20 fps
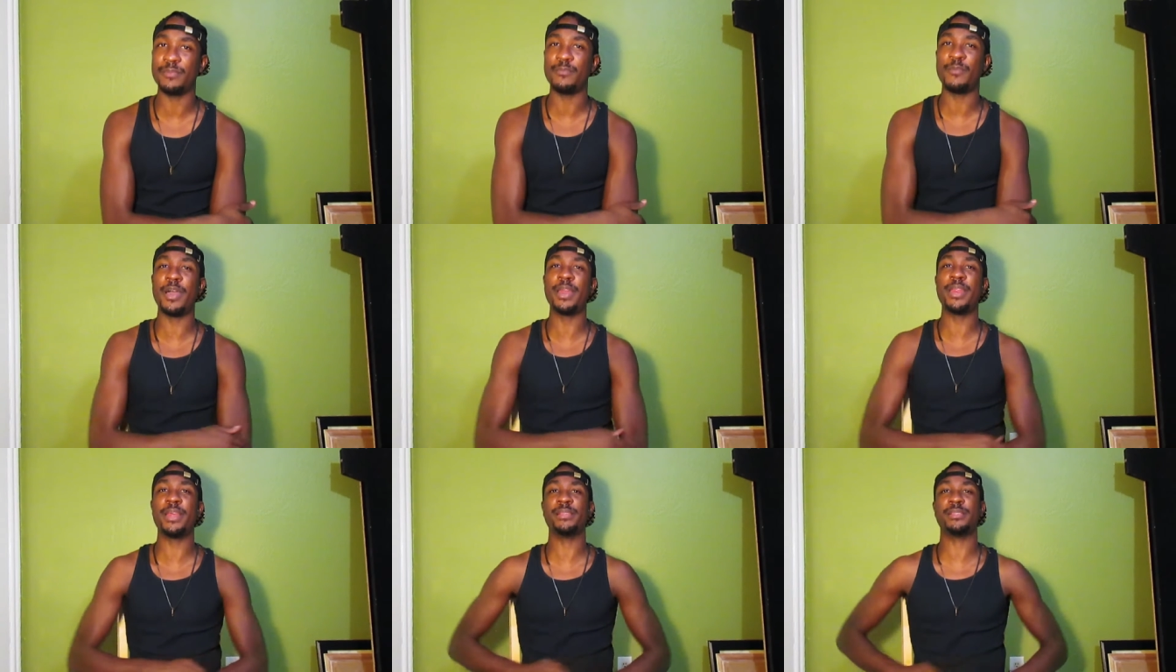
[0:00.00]

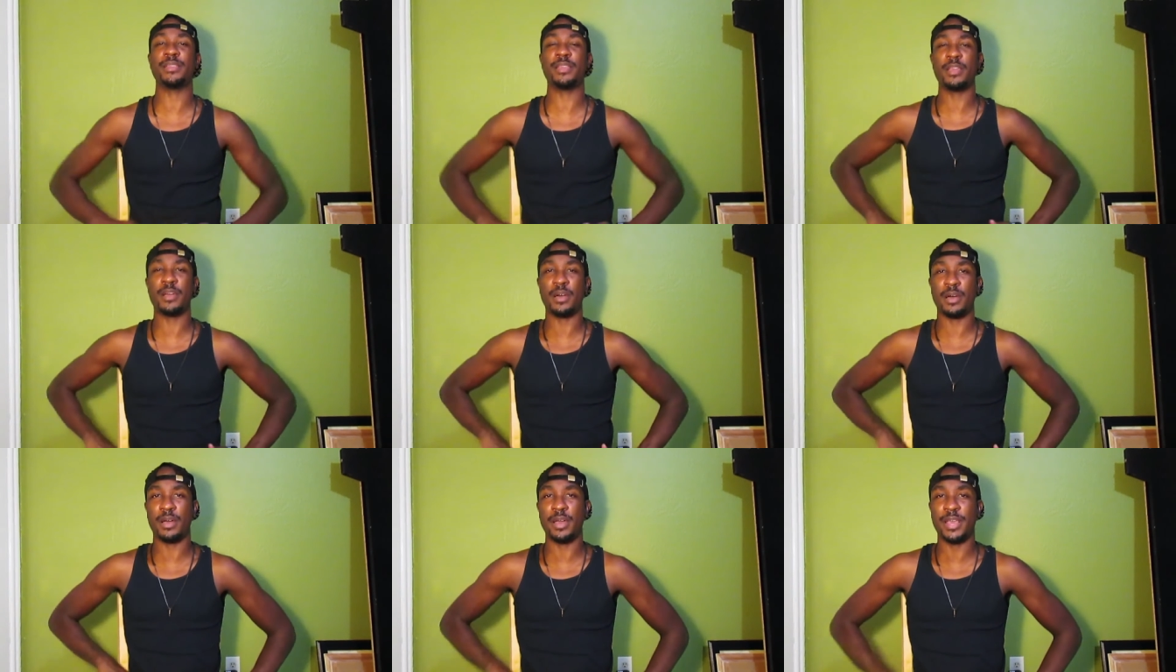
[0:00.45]
What is it,
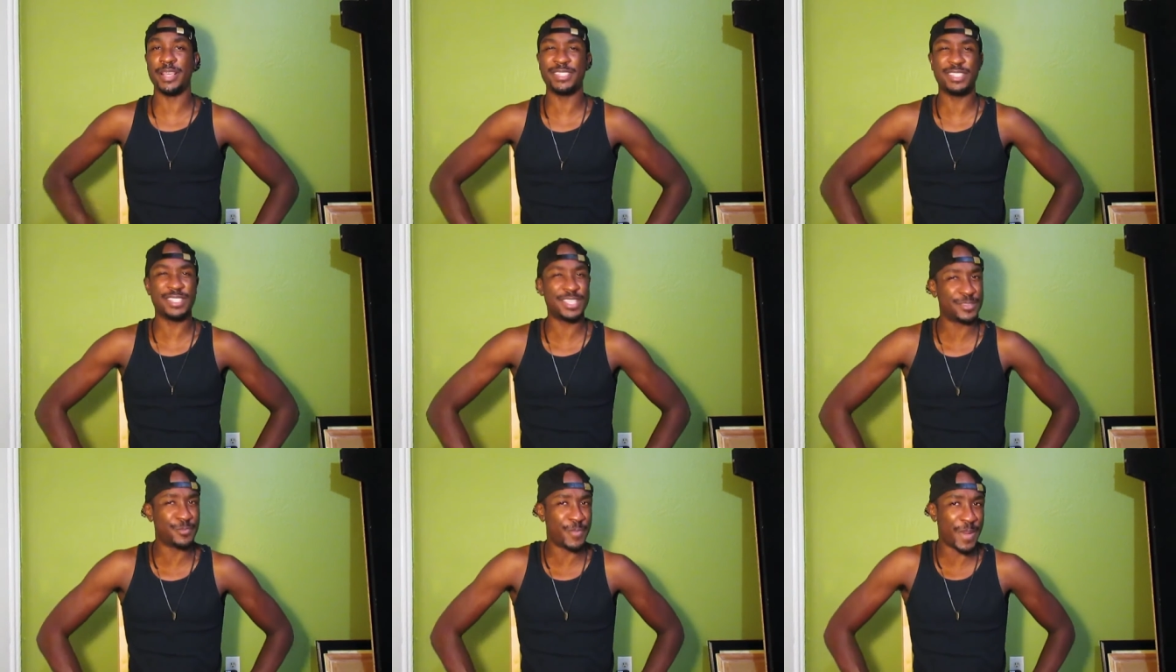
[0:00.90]
y'all?
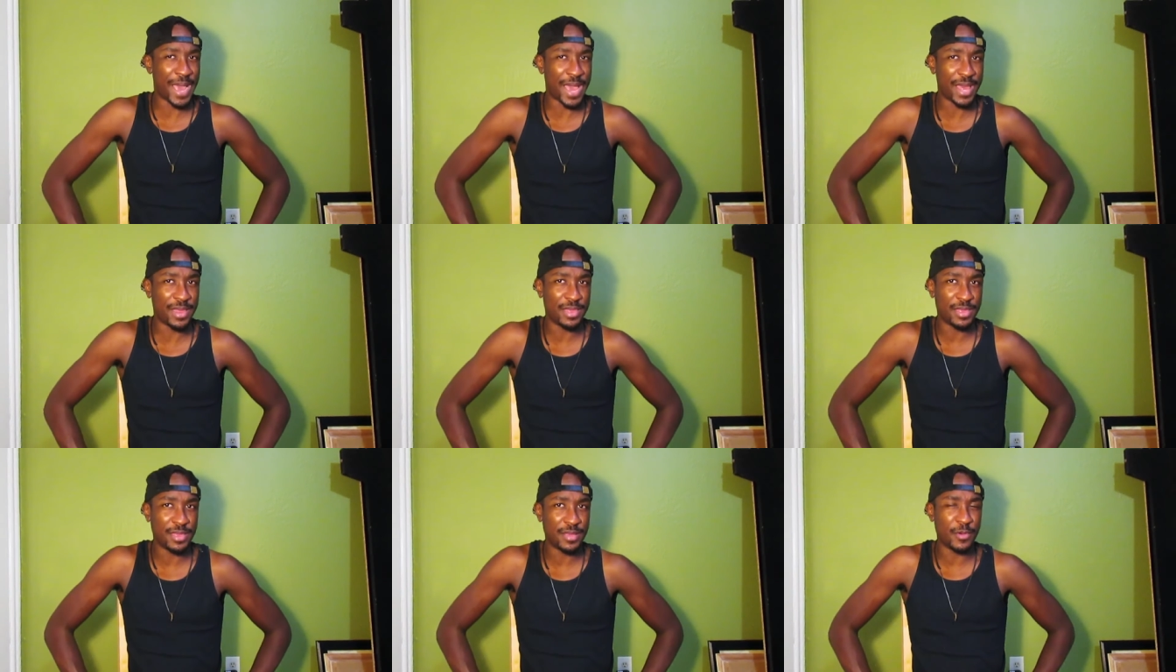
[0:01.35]
Is it just
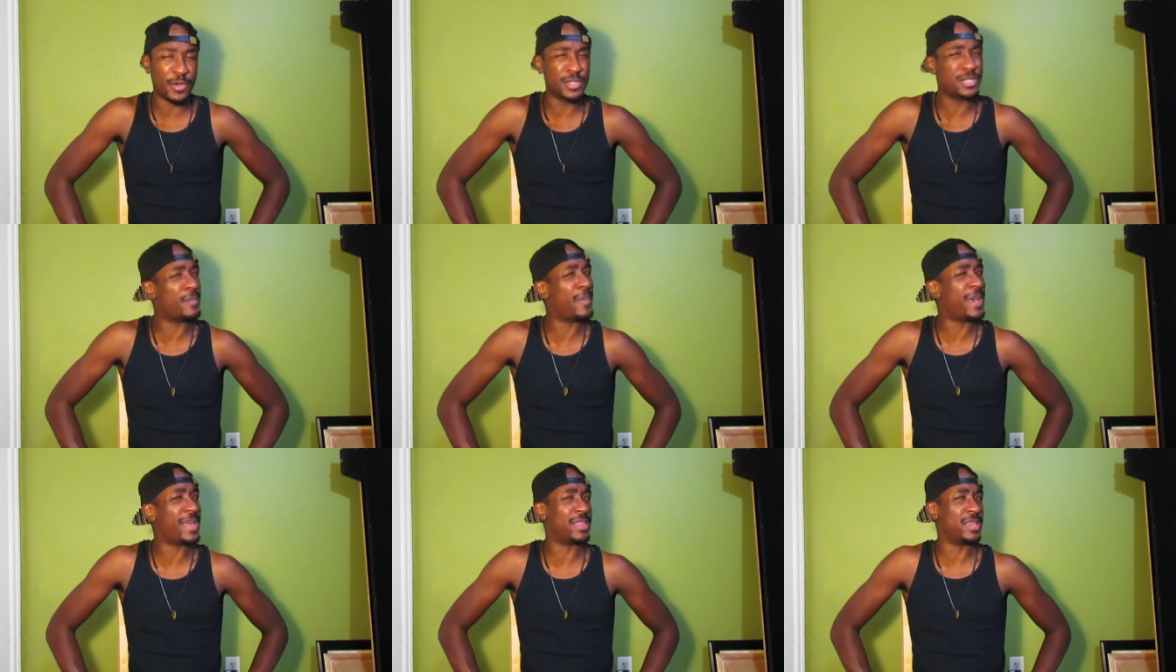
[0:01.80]
Beth or
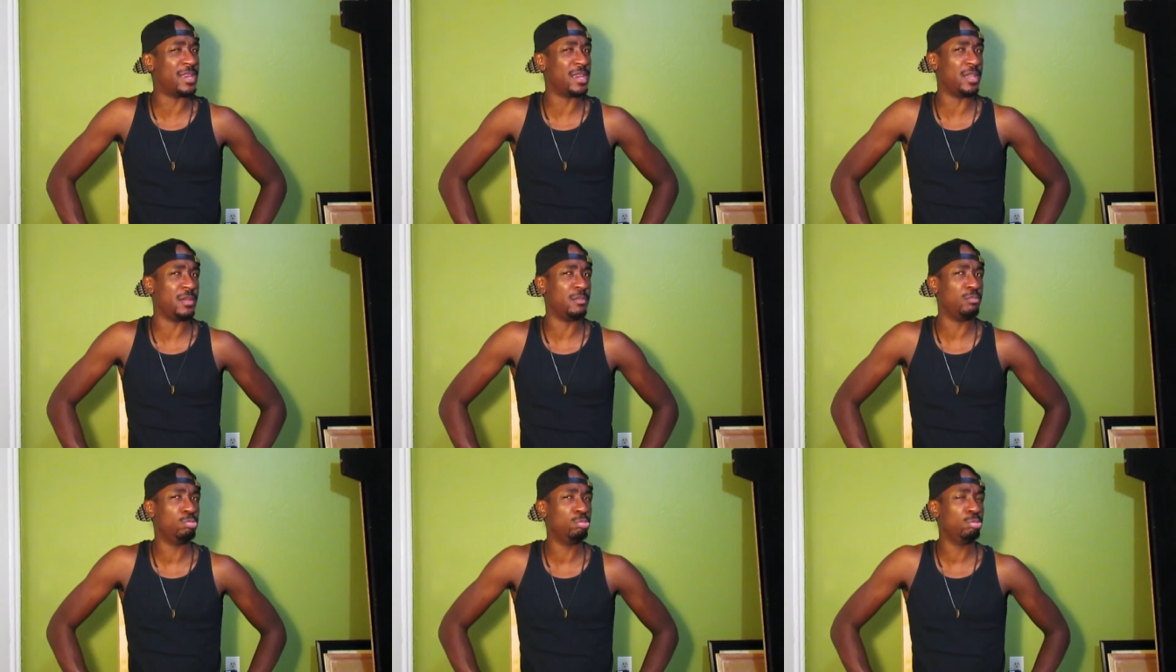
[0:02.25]
is it
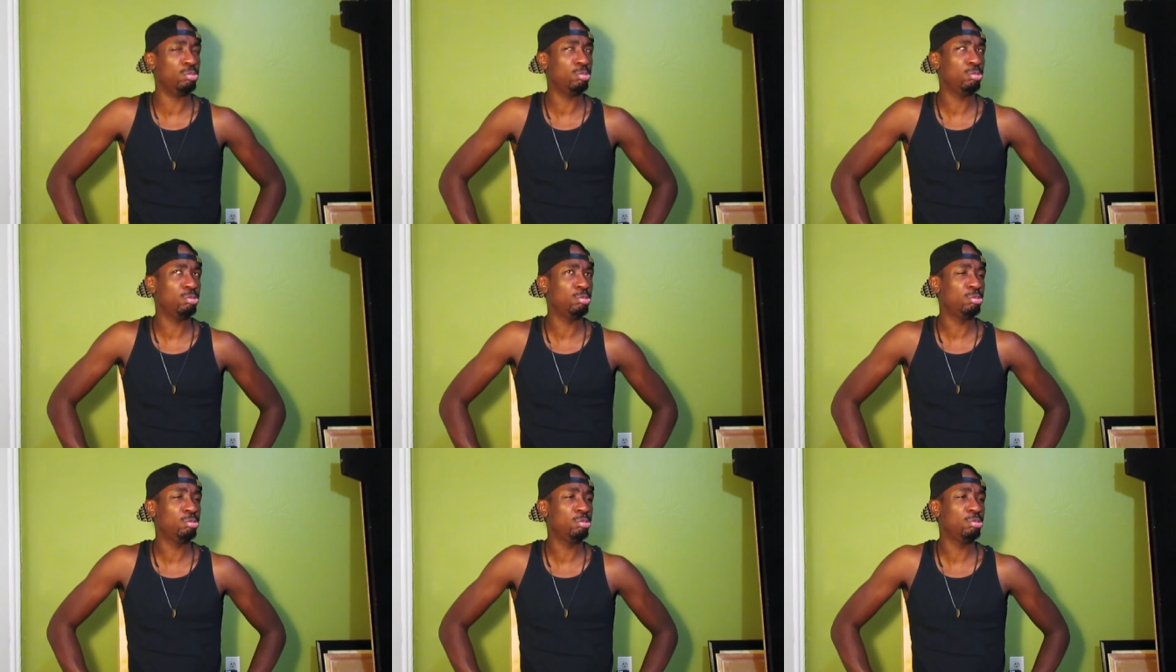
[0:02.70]
Bethany?
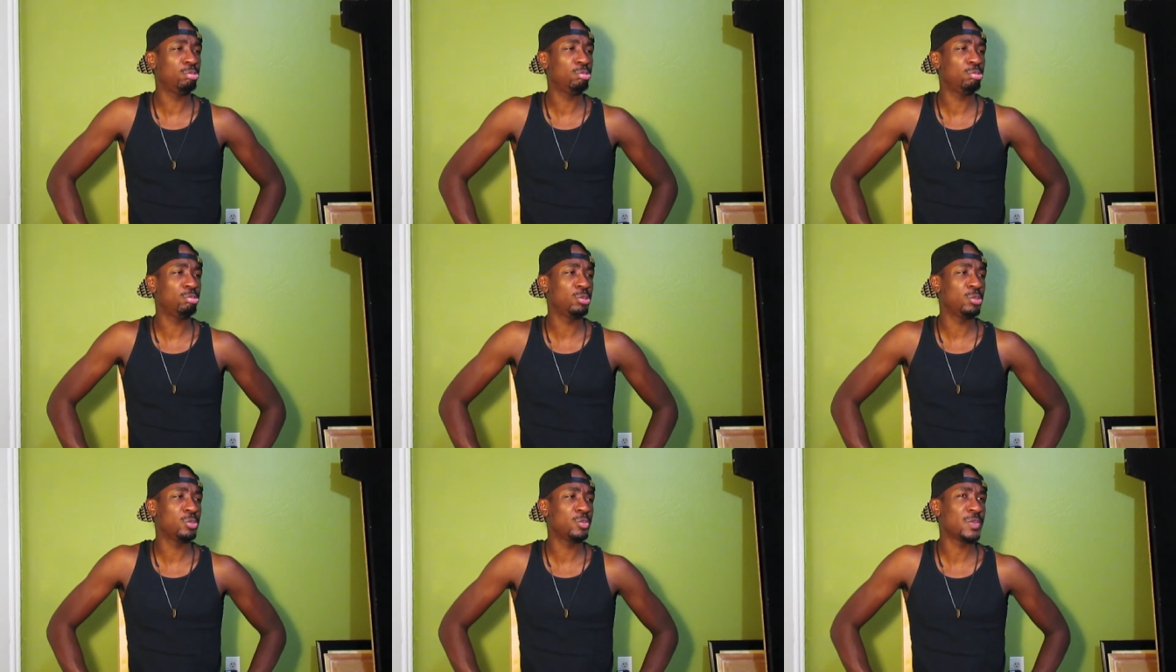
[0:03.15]

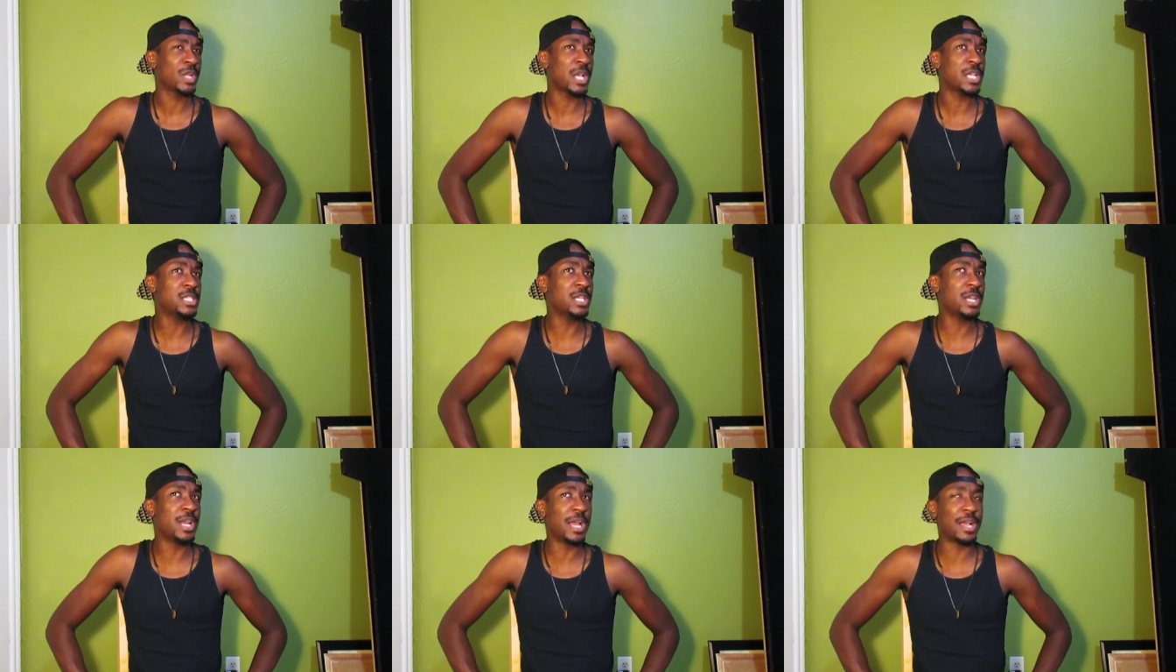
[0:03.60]

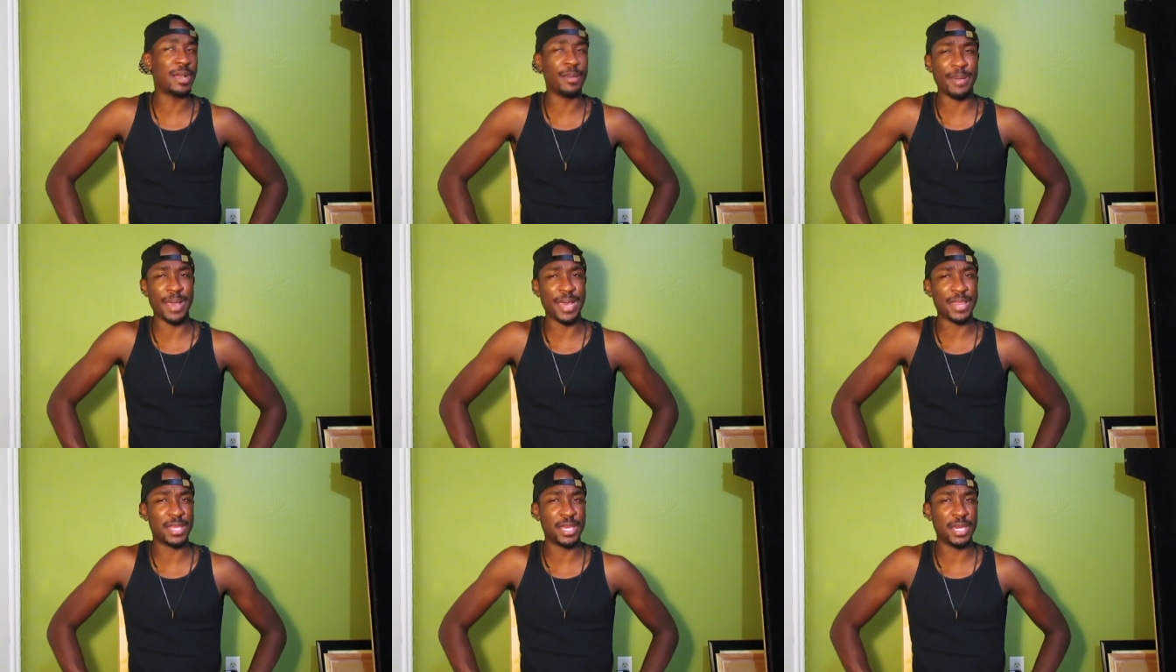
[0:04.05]
She like a
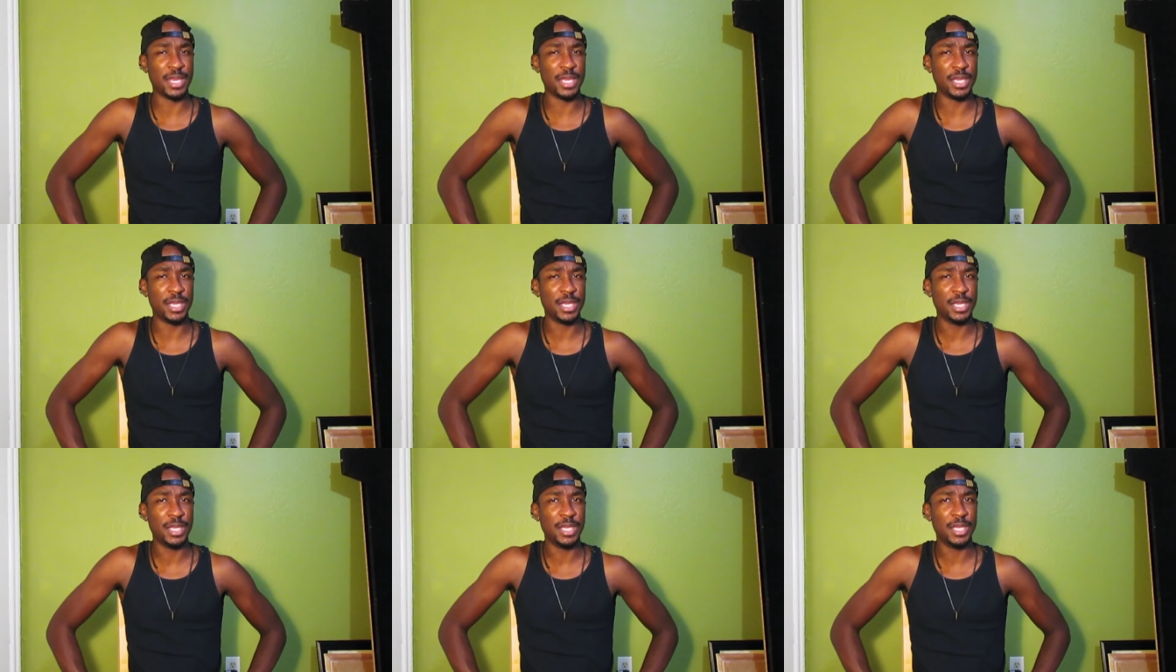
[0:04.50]
Bethany.